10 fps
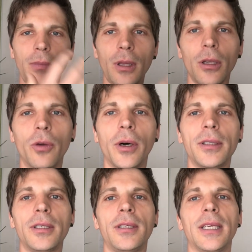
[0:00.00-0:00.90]
you want
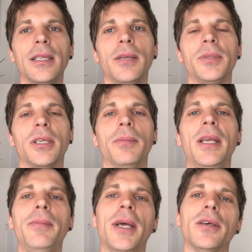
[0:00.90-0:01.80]
to send them some
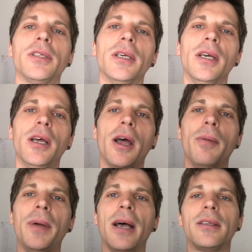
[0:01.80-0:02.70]
emails
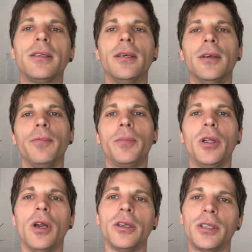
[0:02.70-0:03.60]
about,
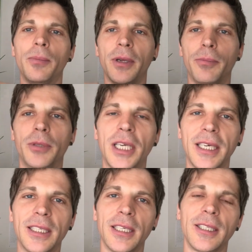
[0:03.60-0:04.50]
you know, some
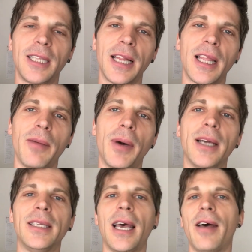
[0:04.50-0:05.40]
objections that they
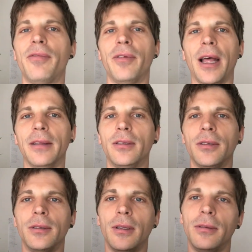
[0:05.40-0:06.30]
might have,
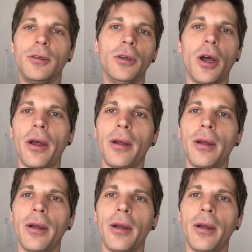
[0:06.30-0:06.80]
and, you know,